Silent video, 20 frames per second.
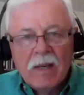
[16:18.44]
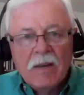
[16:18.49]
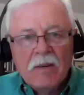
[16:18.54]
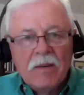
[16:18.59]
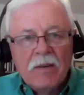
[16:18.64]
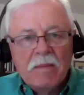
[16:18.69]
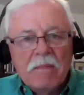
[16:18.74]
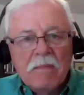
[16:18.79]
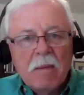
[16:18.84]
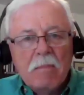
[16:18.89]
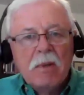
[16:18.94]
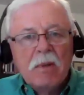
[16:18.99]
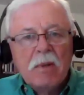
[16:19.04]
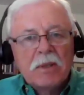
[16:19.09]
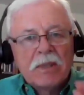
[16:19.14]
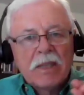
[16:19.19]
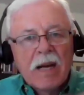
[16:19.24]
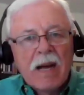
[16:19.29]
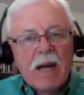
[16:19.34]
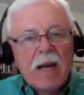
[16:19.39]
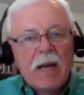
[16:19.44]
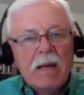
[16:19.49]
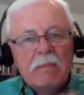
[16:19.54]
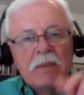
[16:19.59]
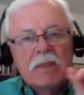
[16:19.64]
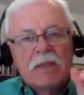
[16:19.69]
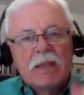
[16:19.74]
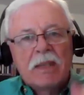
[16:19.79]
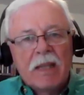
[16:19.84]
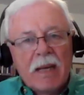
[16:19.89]
Remember, time
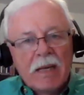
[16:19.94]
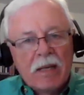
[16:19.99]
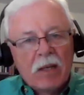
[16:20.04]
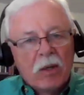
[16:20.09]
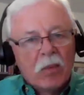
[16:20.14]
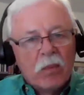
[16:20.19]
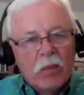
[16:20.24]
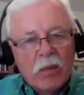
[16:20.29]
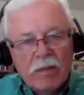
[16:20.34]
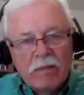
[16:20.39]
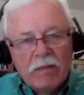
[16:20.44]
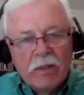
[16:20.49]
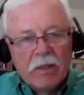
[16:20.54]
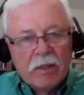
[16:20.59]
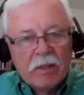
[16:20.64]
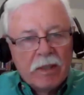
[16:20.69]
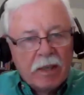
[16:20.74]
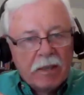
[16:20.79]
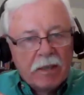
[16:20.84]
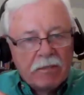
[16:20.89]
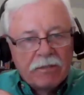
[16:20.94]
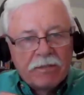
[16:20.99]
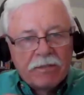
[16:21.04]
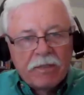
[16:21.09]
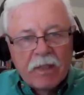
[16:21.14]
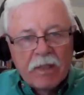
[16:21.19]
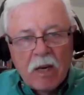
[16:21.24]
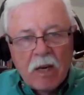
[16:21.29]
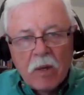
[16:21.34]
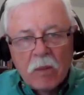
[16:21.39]
is like a river. It
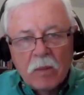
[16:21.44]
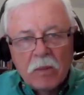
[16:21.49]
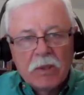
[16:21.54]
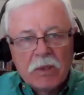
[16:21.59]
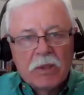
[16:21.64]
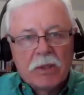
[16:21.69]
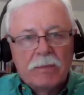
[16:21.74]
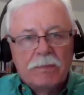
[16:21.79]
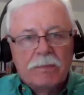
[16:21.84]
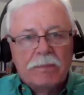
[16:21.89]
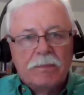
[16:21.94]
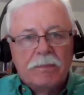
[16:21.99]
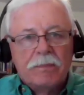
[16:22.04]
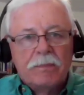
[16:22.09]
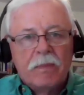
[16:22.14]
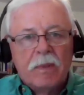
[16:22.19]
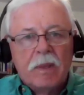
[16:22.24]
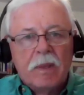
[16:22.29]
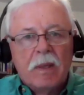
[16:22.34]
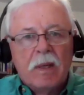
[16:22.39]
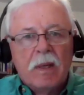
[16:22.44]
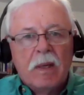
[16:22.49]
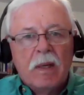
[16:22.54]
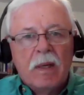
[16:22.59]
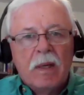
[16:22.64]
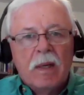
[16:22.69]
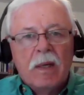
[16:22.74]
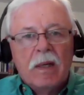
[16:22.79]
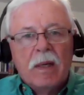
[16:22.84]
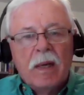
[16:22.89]
flows.
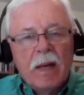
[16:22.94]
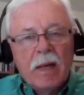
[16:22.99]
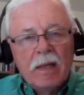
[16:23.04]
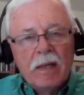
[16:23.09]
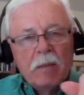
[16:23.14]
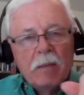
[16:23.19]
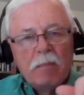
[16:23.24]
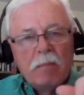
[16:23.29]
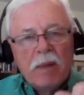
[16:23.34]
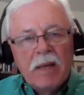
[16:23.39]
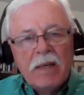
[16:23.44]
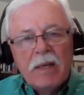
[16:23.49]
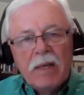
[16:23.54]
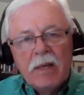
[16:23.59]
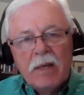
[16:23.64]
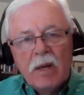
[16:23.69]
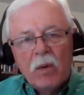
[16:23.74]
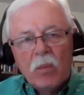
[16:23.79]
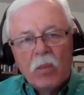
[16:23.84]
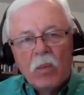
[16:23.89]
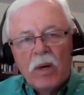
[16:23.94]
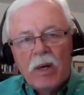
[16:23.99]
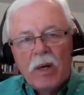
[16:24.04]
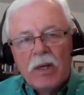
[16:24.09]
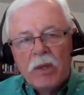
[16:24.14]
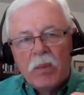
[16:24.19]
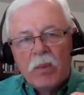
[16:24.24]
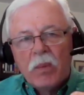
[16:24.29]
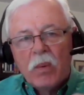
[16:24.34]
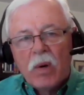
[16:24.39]
And depending on where
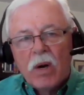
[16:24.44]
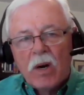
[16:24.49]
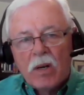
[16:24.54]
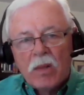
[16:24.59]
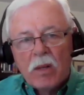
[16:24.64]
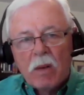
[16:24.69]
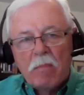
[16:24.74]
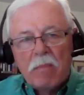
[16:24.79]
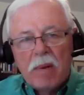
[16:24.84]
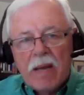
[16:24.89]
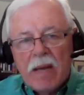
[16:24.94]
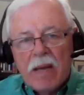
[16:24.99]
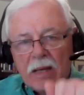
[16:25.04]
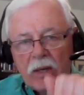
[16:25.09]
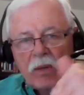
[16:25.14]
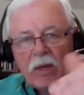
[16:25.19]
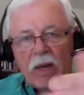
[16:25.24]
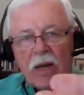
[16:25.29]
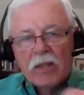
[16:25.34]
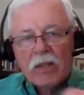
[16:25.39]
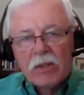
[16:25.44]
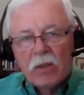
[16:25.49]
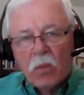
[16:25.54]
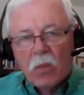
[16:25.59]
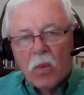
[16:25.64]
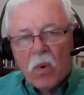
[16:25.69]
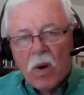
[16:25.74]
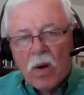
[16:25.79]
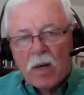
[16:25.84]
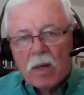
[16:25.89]
you are on the bank as the
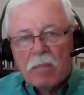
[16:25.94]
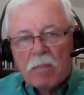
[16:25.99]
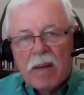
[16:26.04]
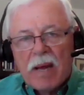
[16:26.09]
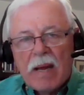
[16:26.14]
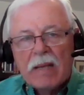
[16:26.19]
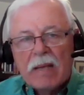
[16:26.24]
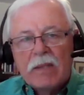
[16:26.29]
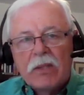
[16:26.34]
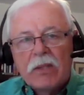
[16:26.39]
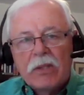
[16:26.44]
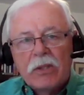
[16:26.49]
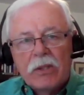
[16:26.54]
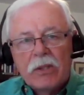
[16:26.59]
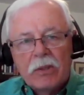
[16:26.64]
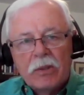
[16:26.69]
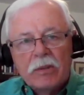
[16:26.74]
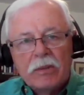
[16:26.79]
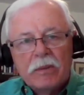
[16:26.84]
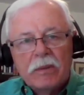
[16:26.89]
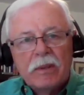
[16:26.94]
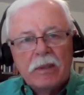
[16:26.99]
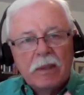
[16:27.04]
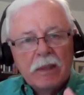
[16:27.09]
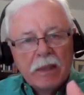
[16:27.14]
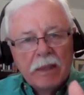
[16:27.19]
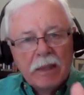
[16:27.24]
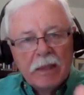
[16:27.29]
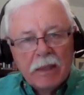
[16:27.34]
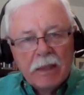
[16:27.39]
water passes you,
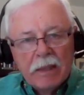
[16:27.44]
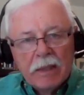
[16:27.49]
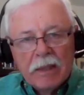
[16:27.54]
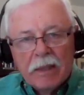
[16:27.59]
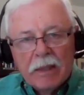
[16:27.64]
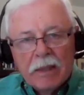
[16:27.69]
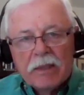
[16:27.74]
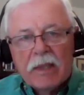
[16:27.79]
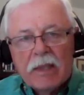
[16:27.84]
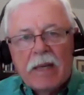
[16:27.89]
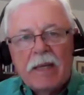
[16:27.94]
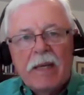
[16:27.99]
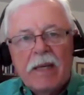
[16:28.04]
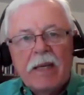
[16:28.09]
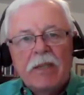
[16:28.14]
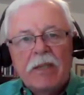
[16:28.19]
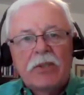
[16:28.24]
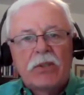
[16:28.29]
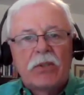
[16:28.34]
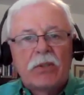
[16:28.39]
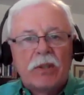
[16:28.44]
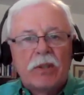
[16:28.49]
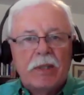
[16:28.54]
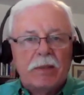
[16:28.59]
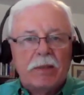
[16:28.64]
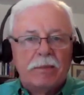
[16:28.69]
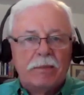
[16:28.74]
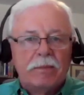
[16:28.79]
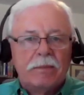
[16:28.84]
it's like history.